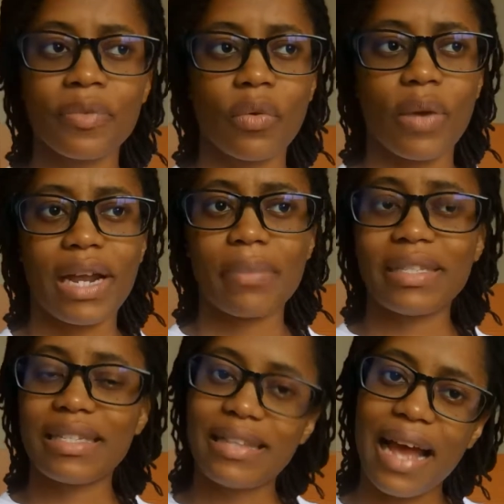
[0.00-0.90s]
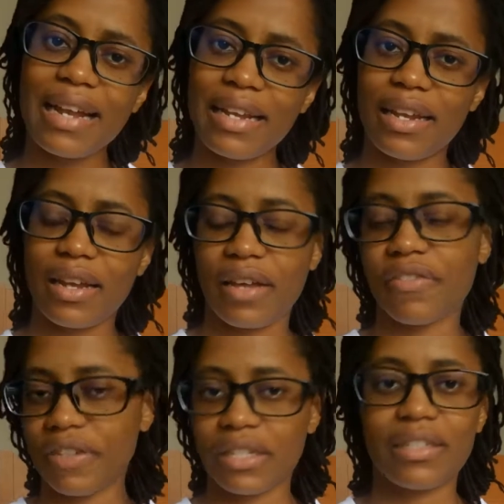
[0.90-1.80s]
when I'm standing, I
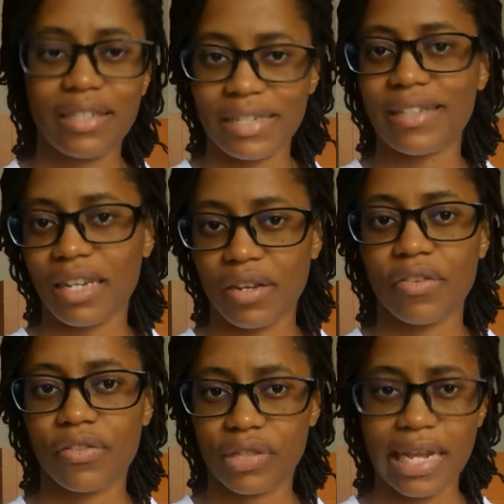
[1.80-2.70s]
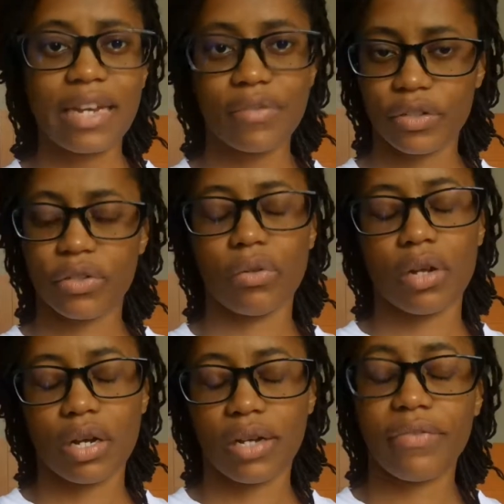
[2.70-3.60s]
feel dizzy. Standing for too
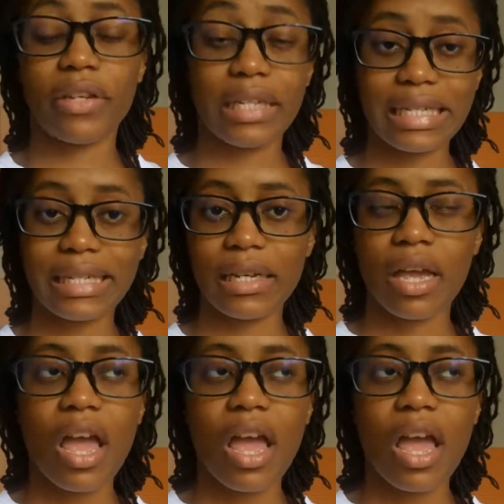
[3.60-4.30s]
long, I feel dizzy.